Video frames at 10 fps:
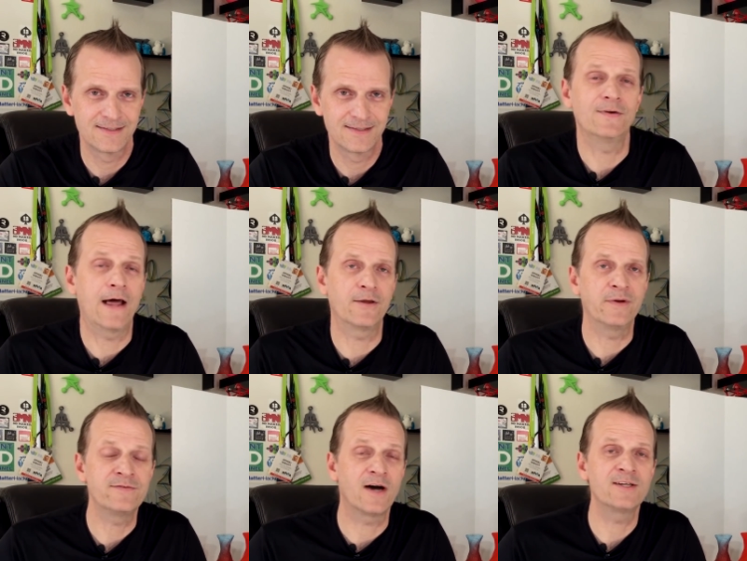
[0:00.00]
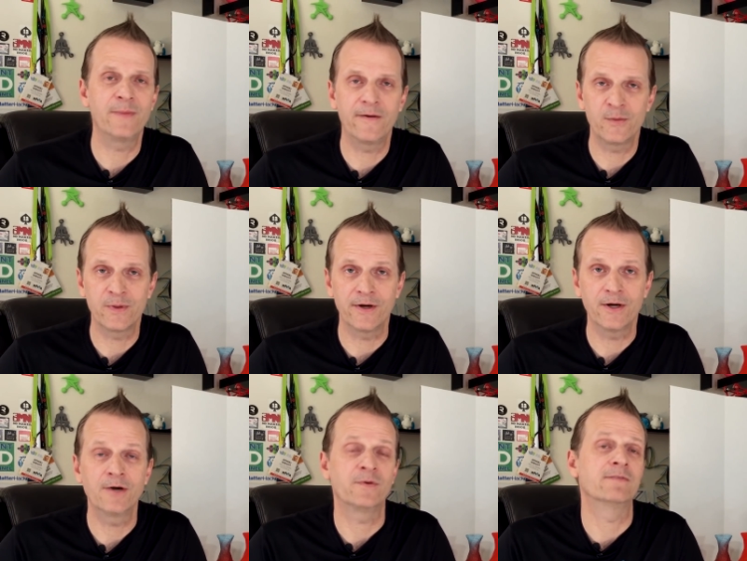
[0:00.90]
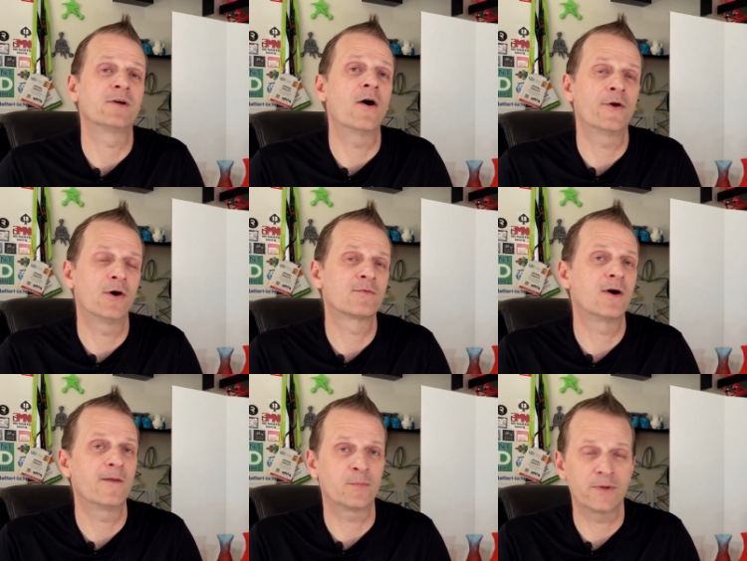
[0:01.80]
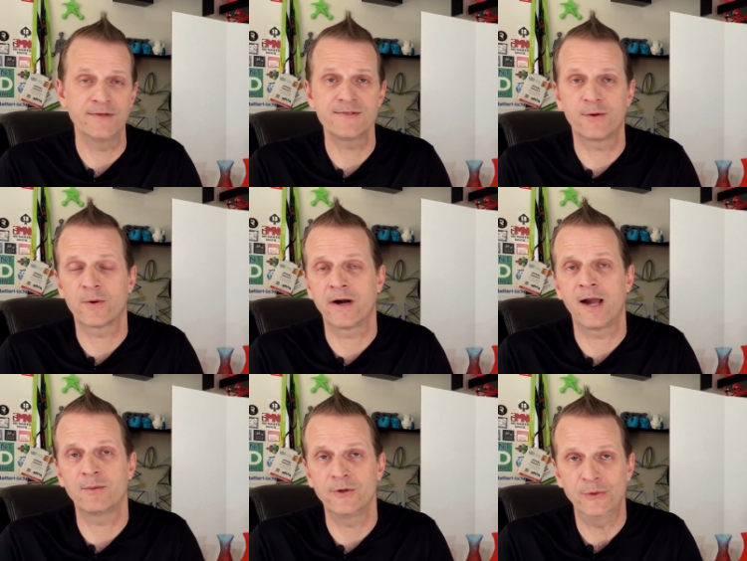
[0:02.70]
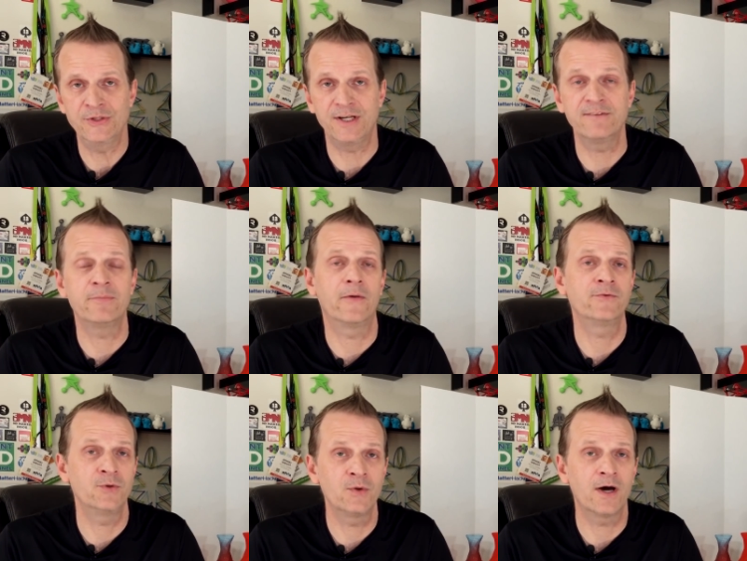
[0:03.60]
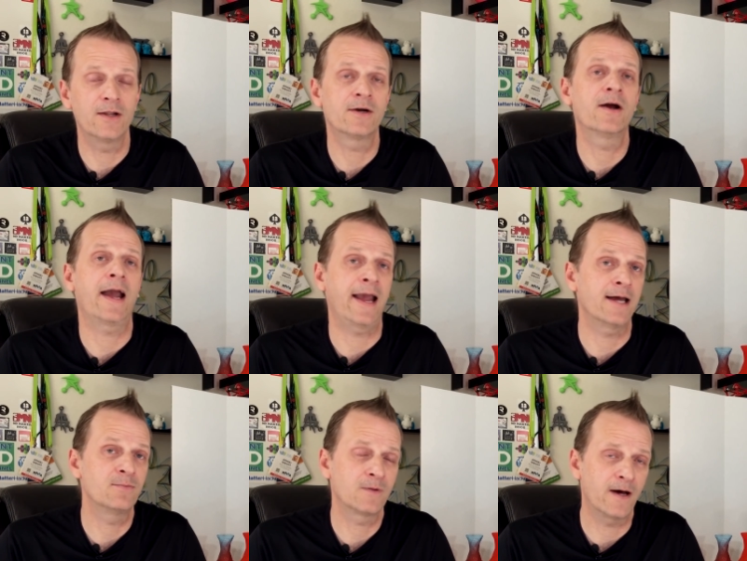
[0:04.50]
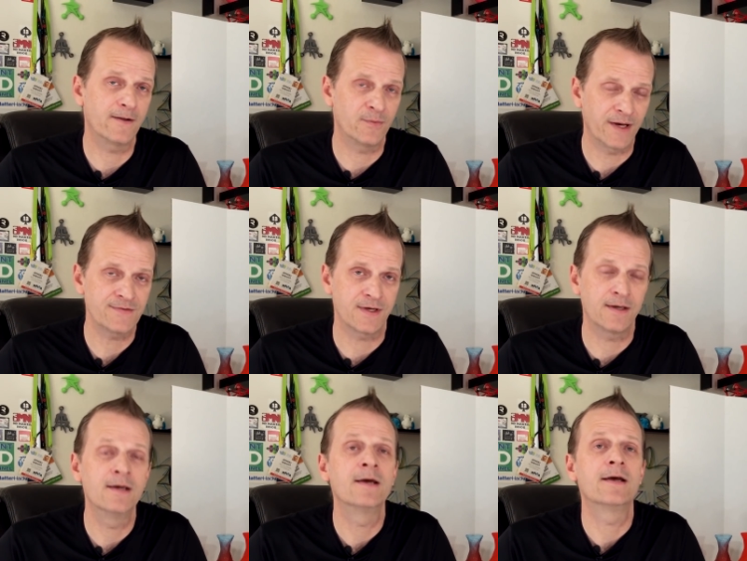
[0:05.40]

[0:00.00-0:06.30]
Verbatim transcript: So now that we've talked about the printer and we've gone over all the prints that we're able to achieve, both two color and color mixing,